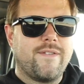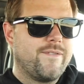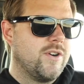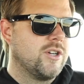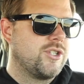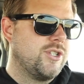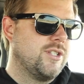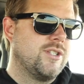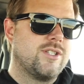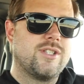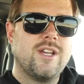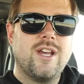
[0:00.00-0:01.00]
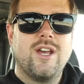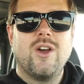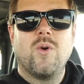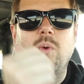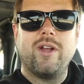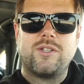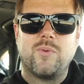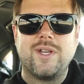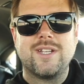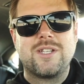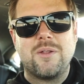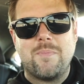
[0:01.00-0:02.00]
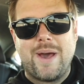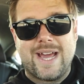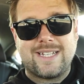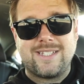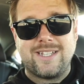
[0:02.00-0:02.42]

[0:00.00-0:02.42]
functions. Wait till we get to the back